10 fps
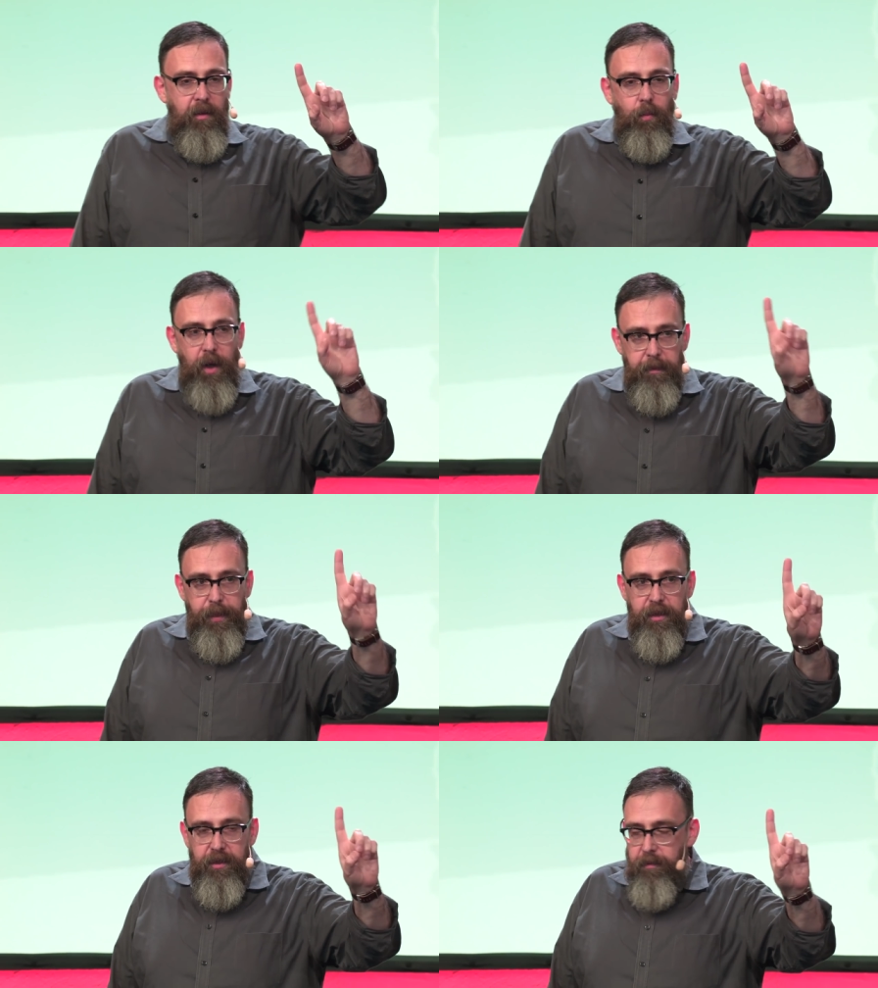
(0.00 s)
one
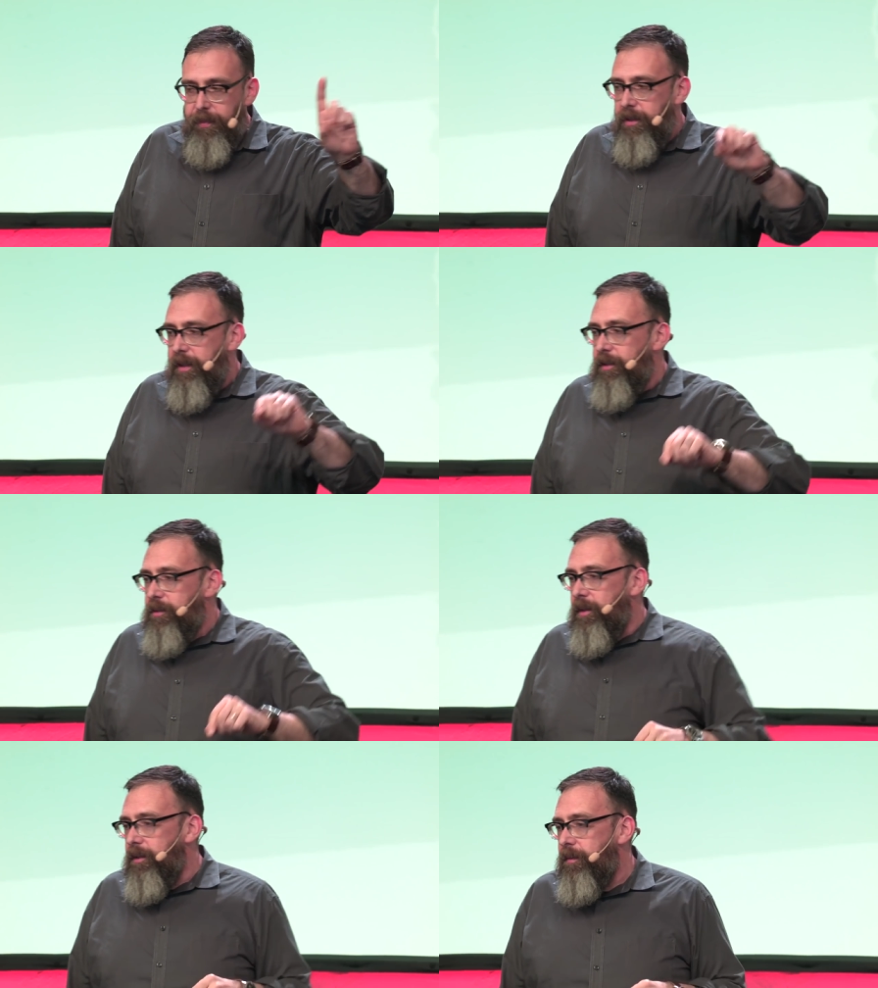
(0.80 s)
person per
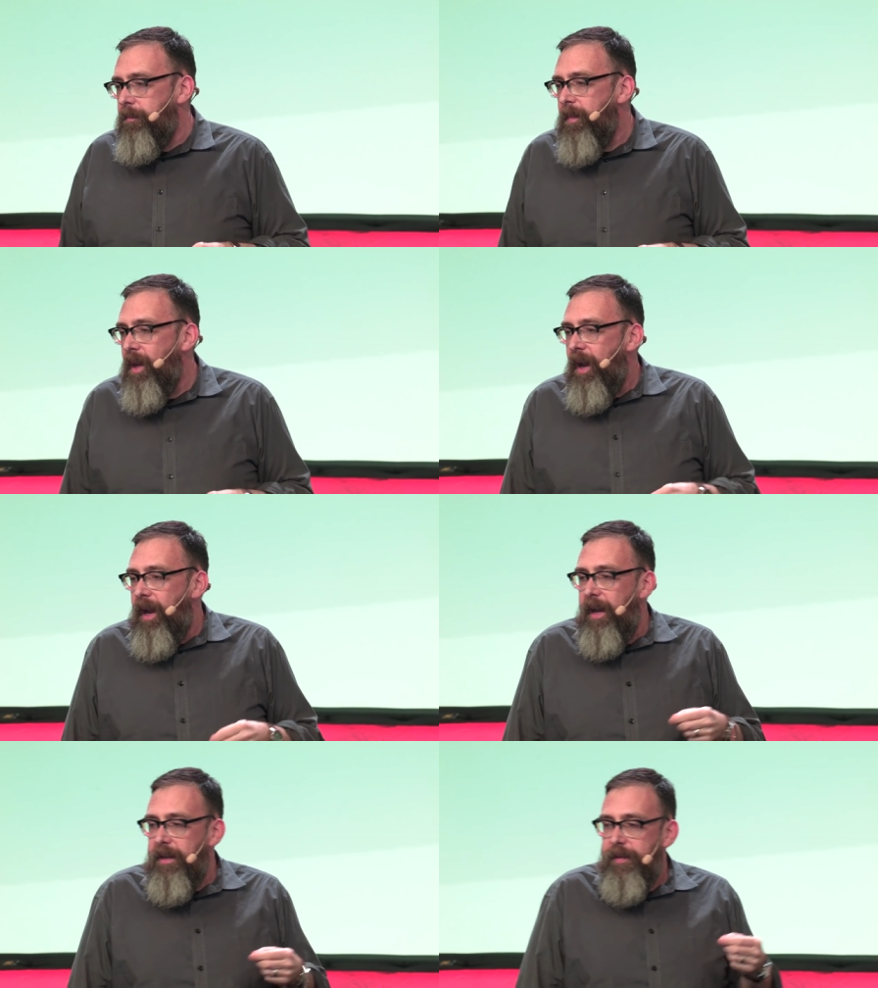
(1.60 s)
district.
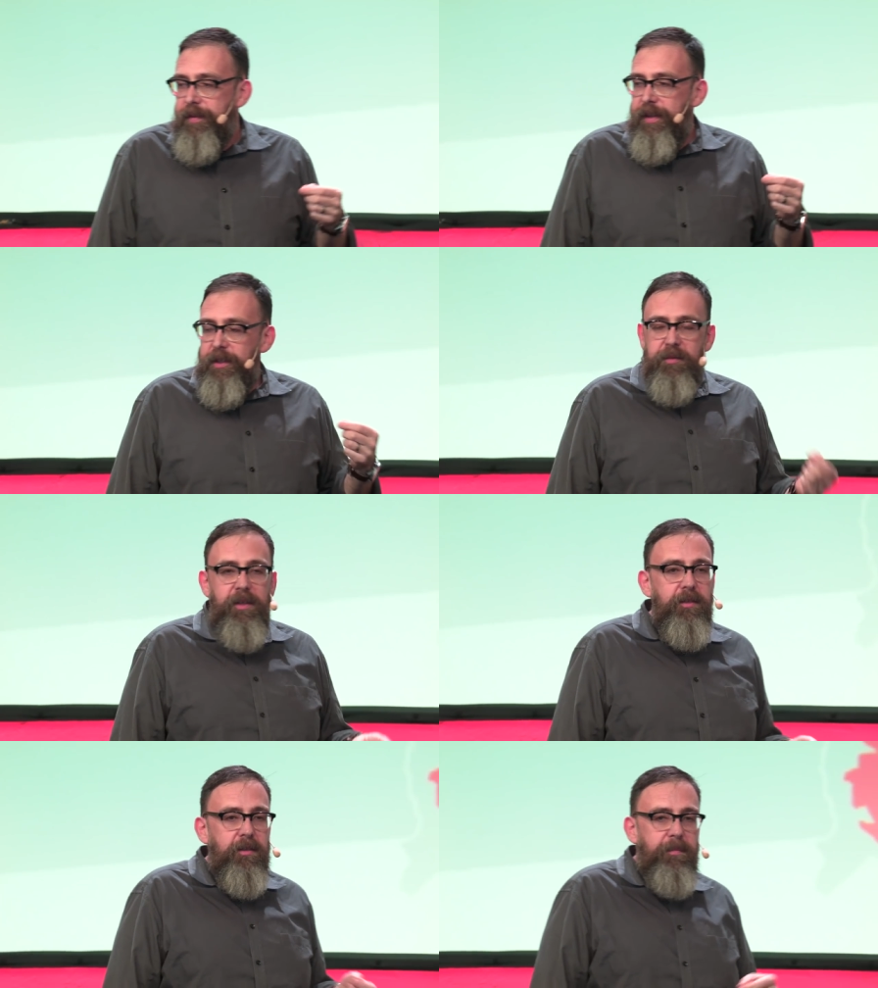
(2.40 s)
And
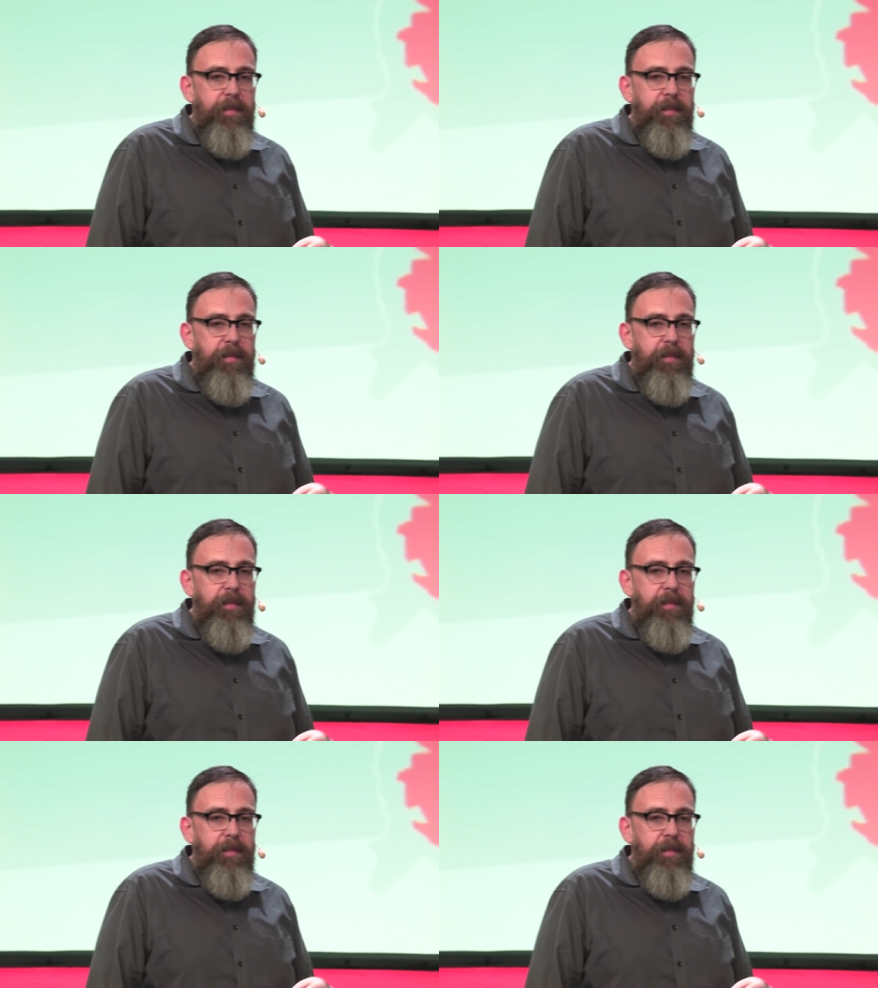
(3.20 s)
districts are